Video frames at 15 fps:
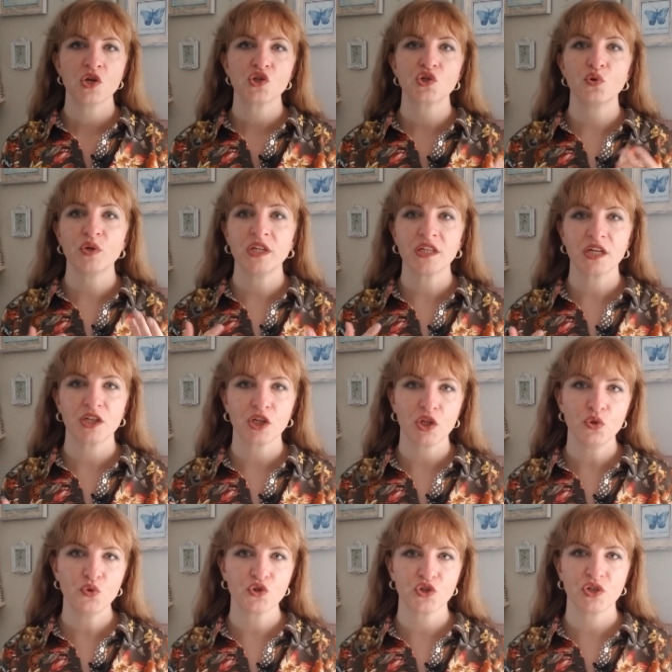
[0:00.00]
So in
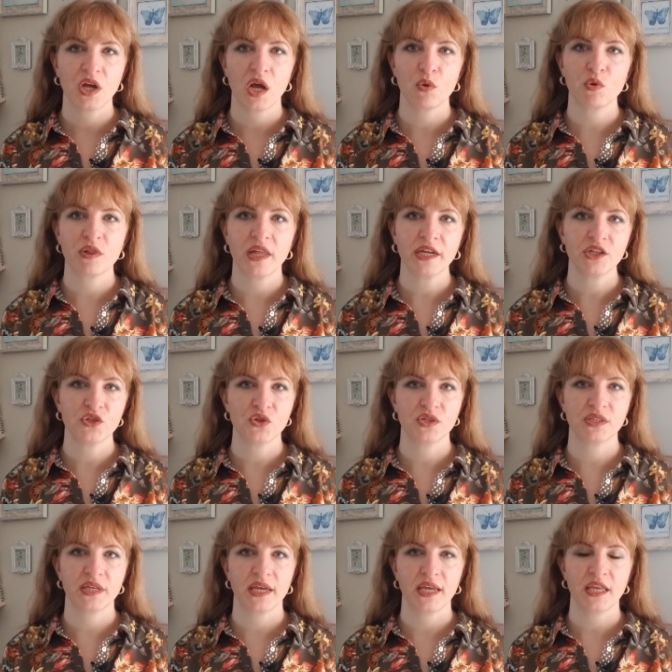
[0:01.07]
conclusion, I would like to
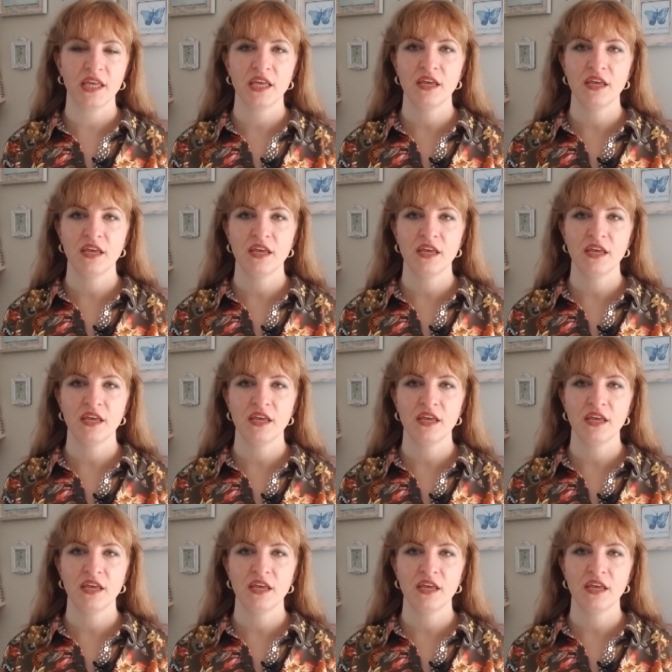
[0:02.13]
say,